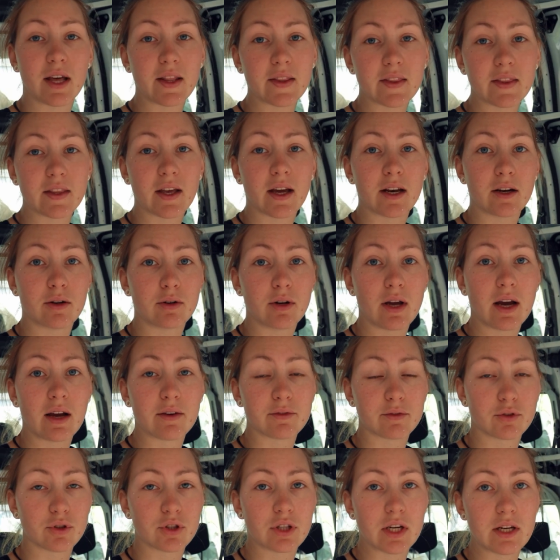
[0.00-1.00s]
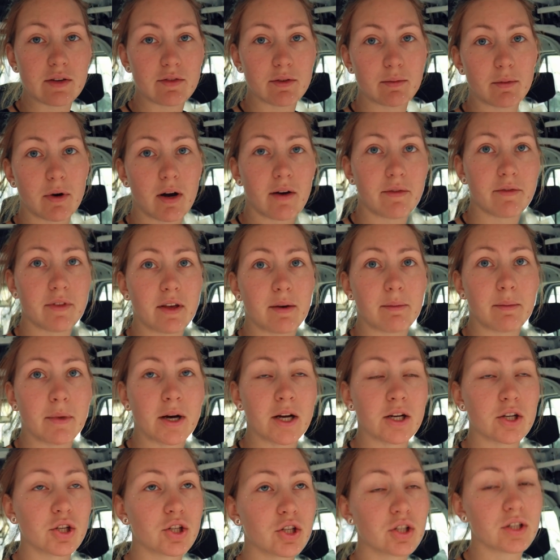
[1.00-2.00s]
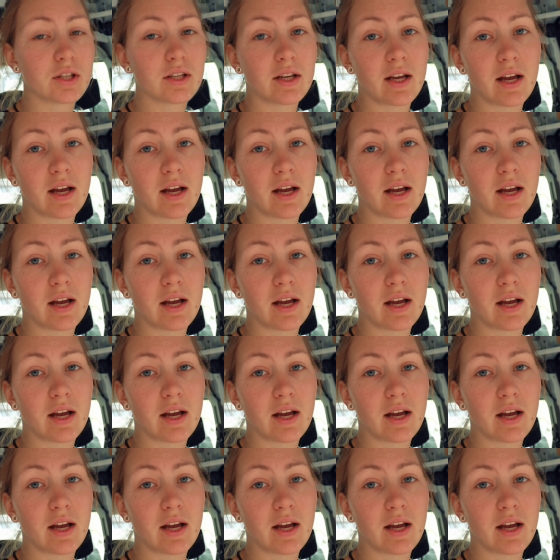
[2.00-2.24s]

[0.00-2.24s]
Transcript: that I don't have to shave them off that much.